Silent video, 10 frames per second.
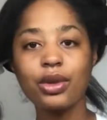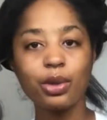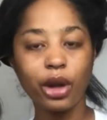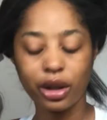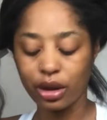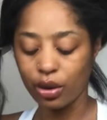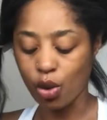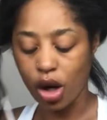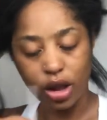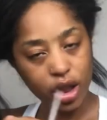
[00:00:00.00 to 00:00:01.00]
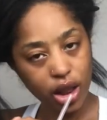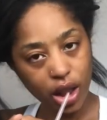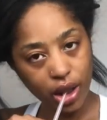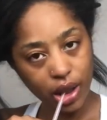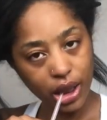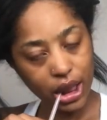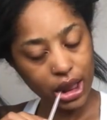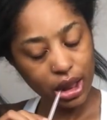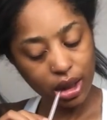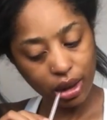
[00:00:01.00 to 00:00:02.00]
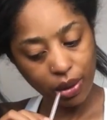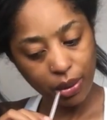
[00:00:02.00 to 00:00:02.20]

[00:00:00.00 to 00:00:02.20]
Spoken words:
sparkling water, because